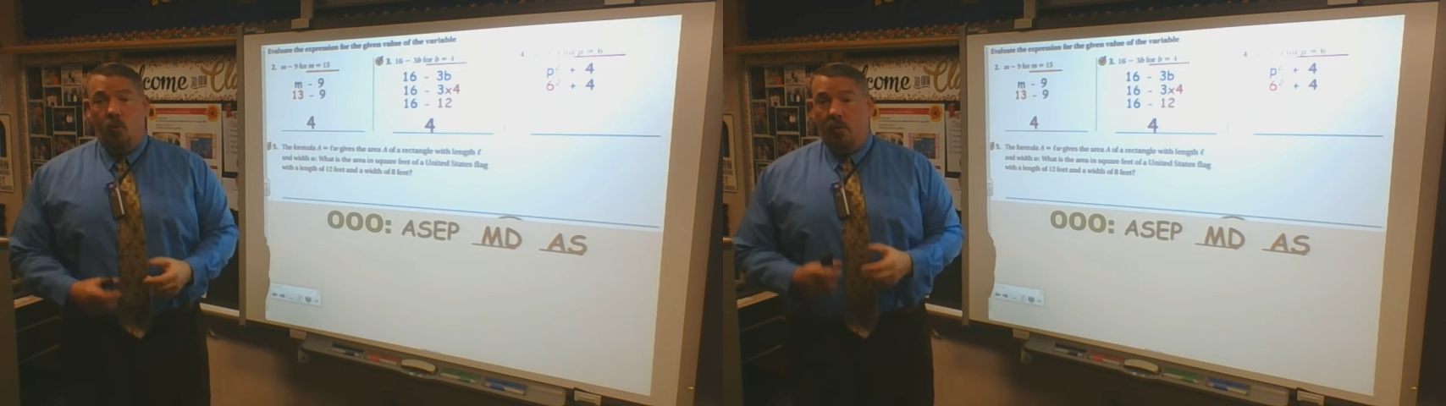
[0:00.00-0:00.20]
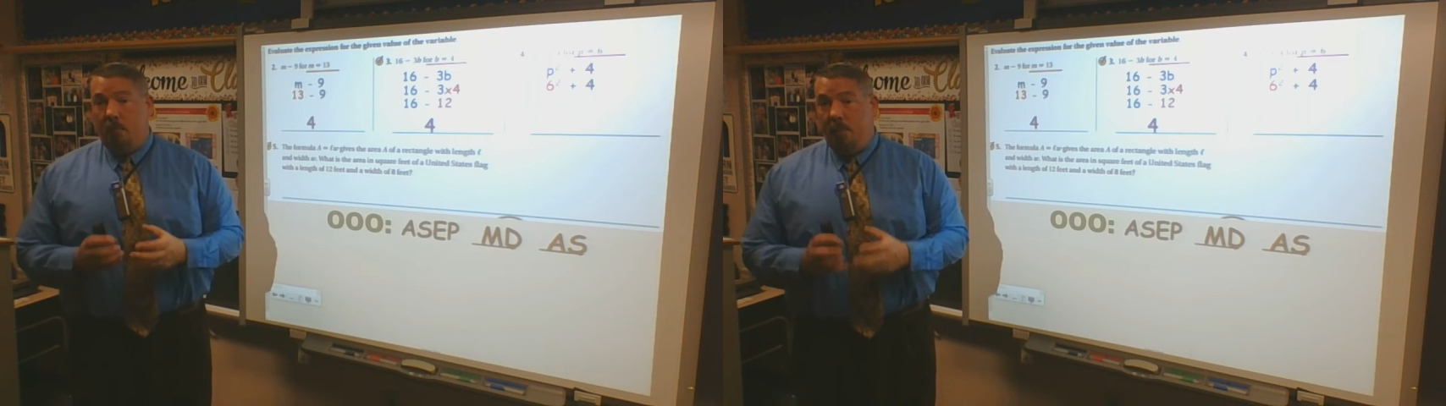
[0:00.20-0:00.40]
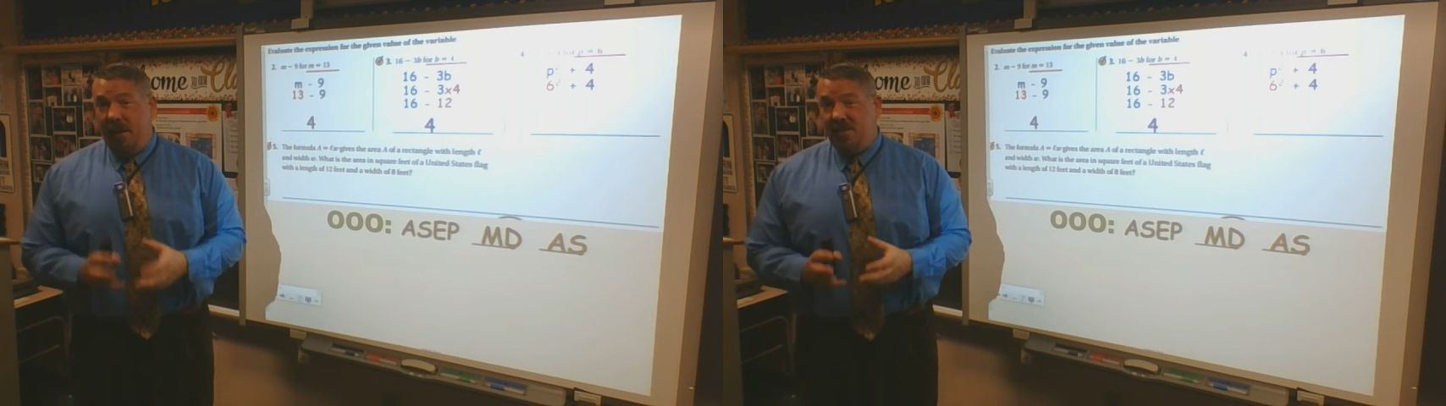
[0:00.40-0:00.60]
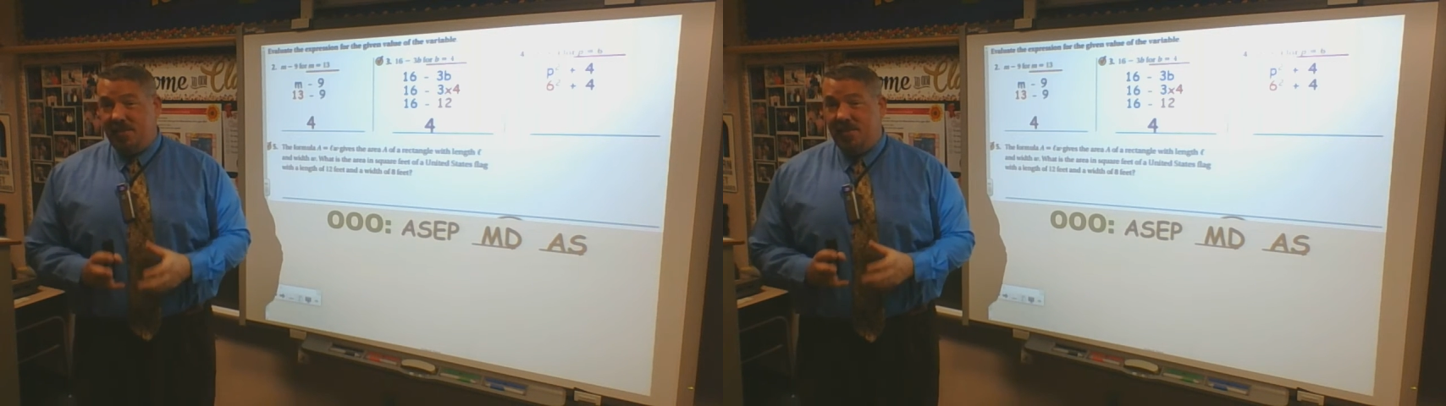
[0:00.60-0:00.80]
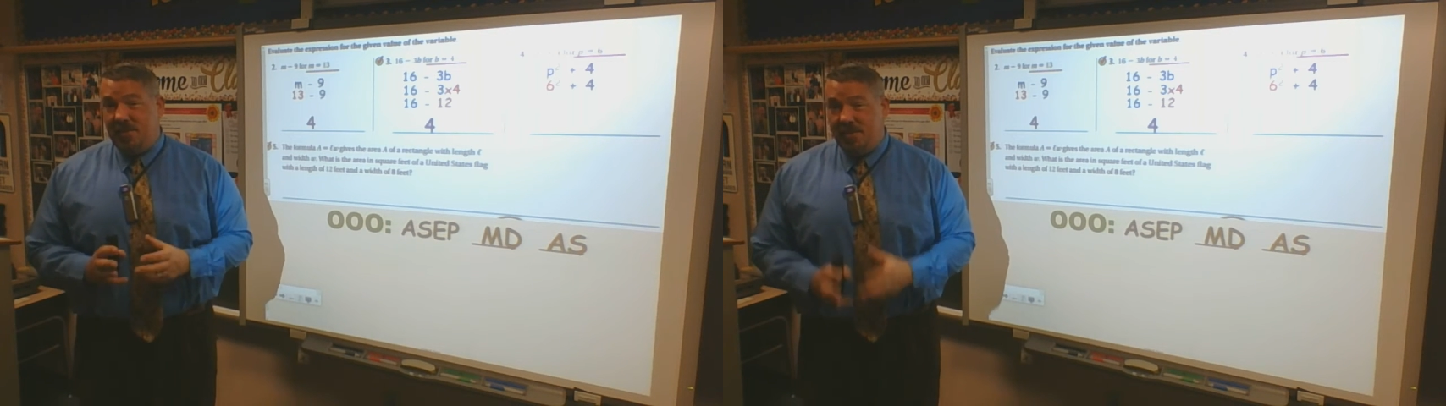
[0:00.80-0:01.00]
well, the
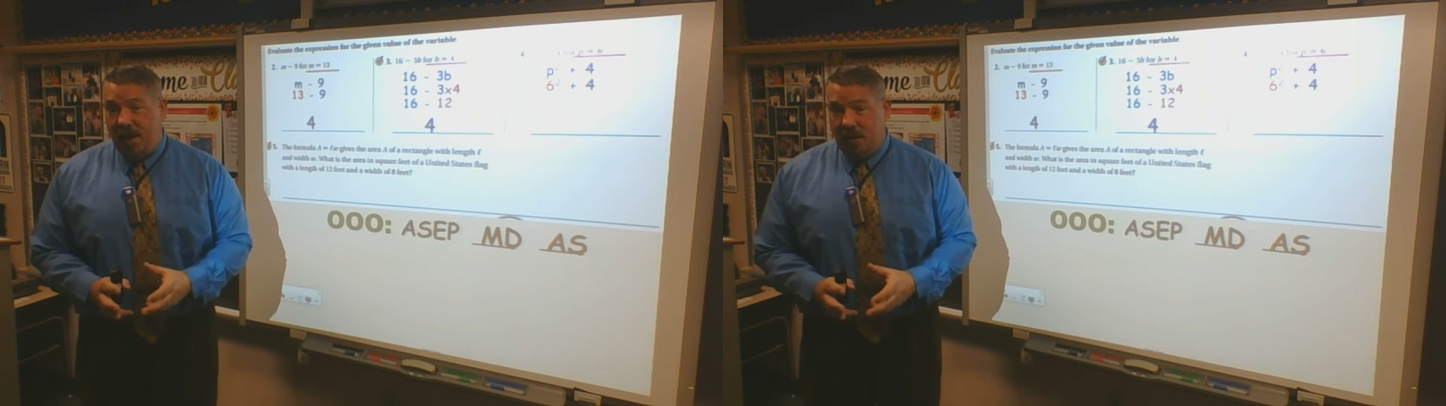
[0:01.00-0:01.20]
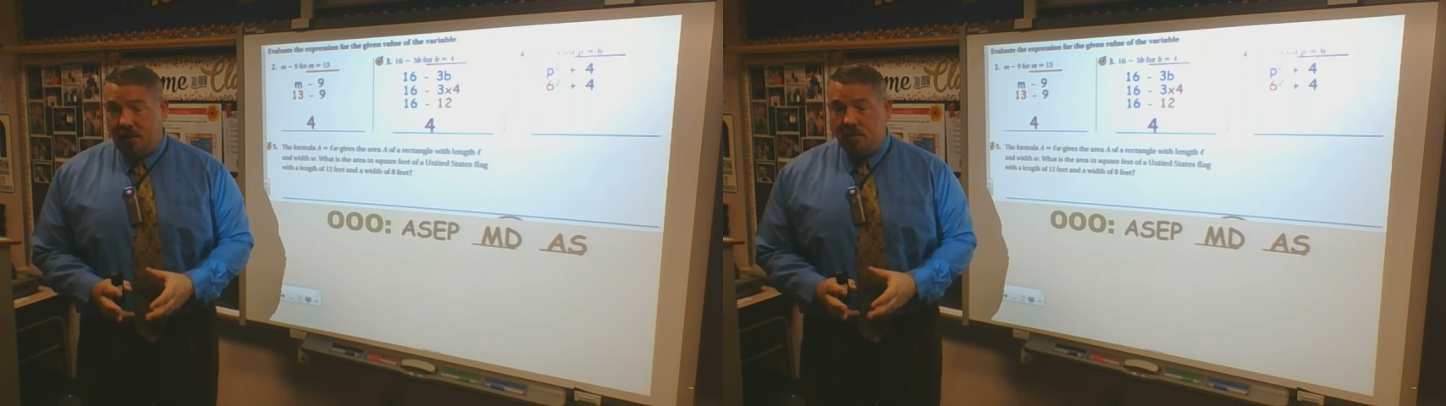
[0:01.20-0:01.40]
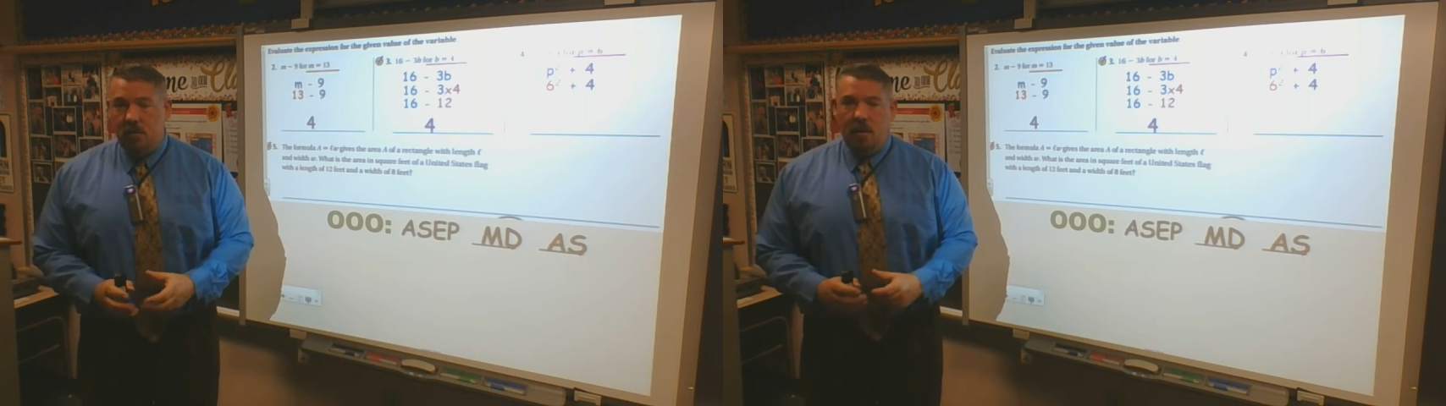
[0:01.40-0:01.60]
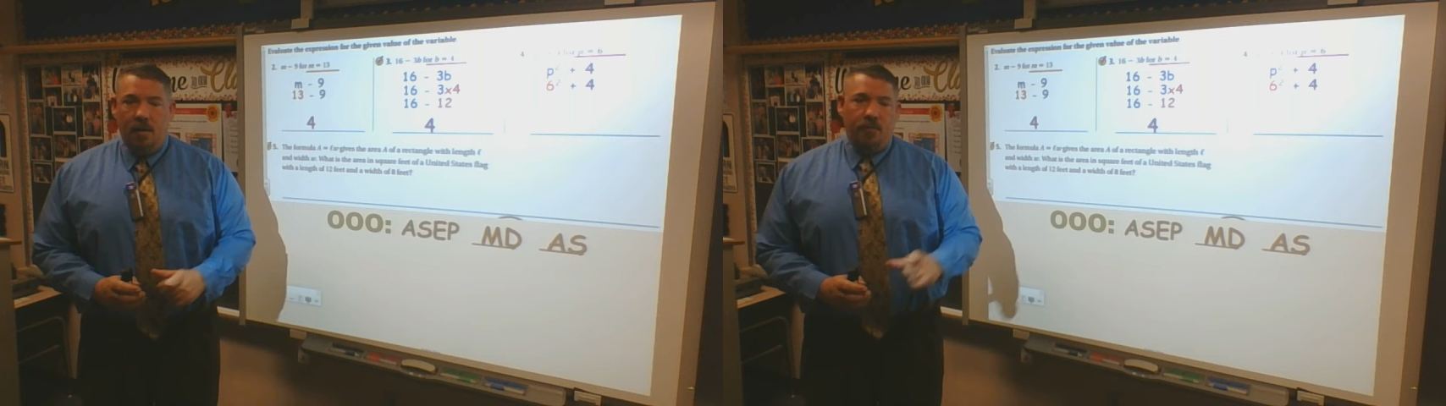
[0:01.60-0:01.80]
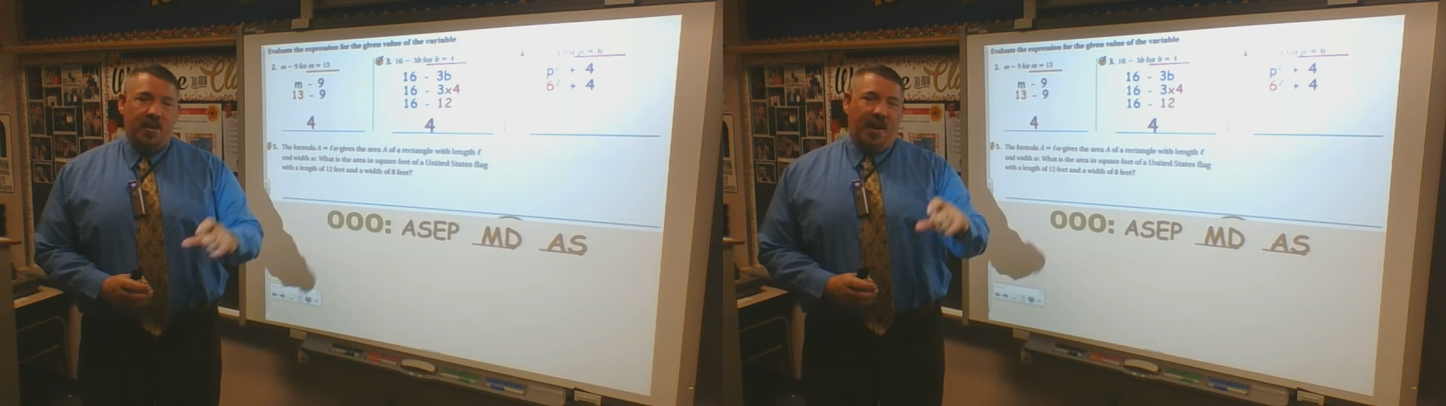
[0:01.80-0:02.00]
base is 6.
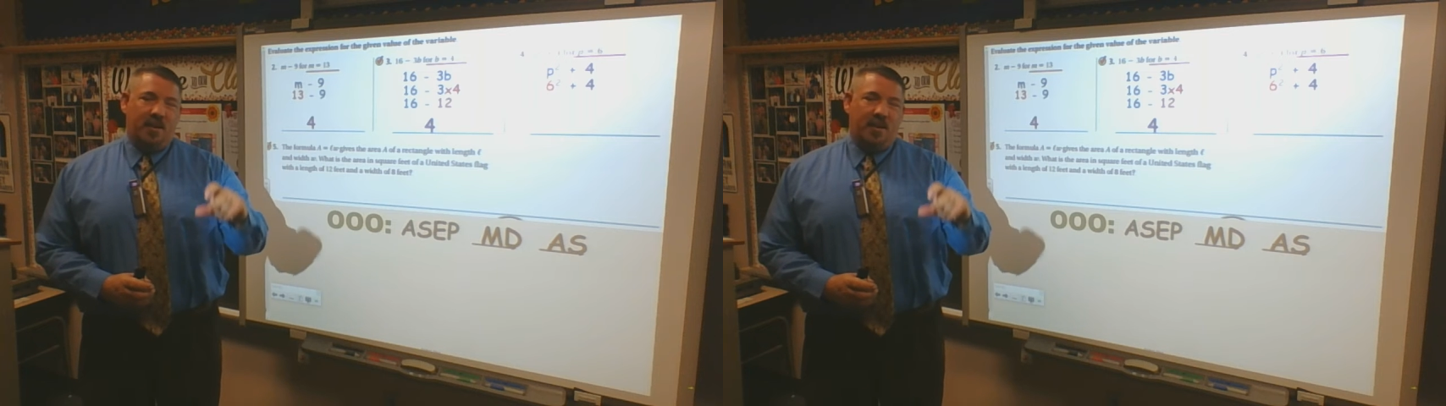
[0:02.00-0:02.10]
The